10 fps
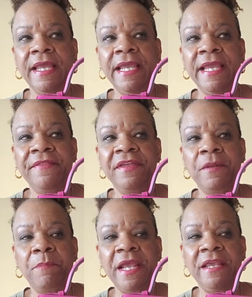and
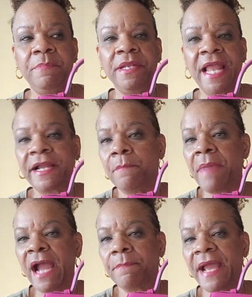then maybe like a
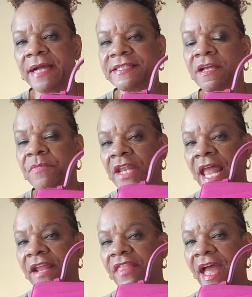backpack,
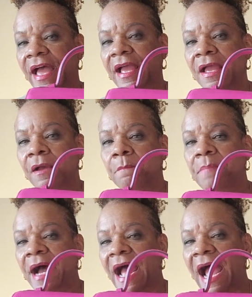something like that.
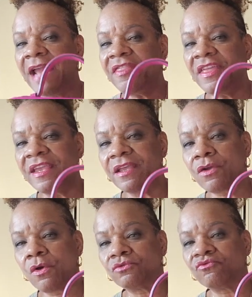But I think
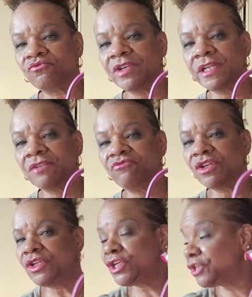it goes really,
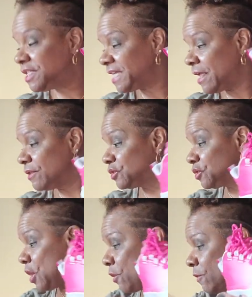really good together.
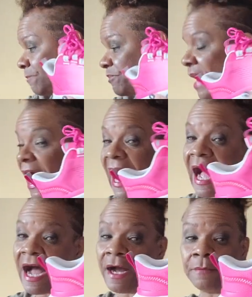So,
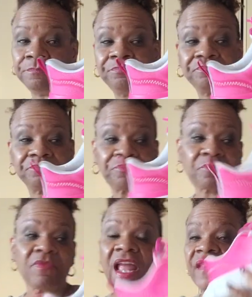and
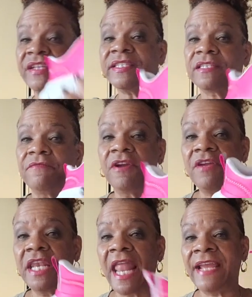this is a
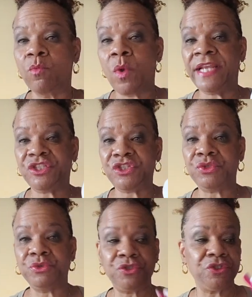very lightweight
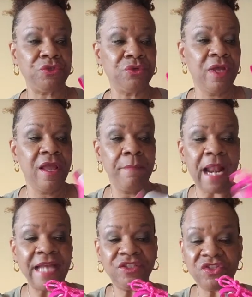shoe too.
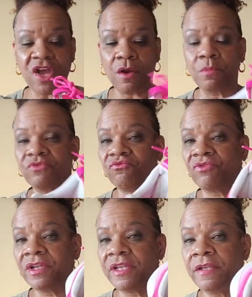But I just thought it was
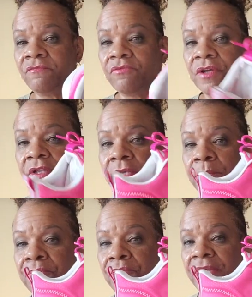really,
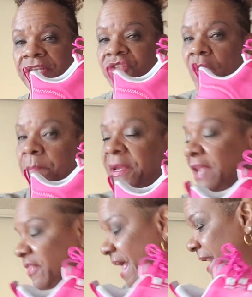really pretty. So I
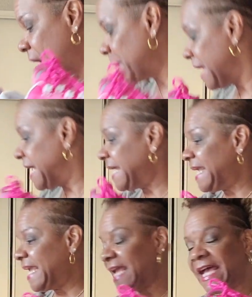picked that up.
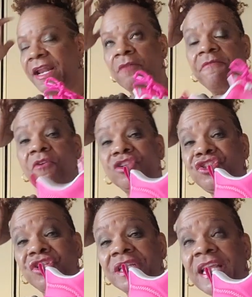And
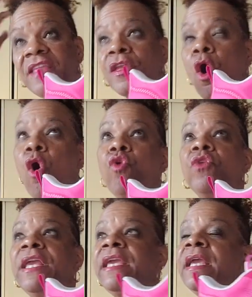unfortunately, the
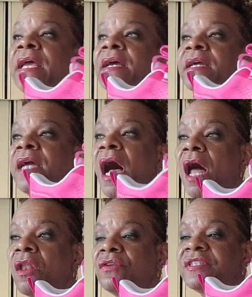only
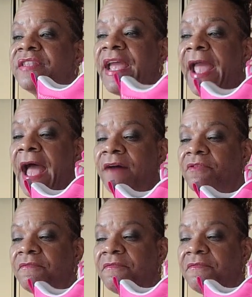colors they have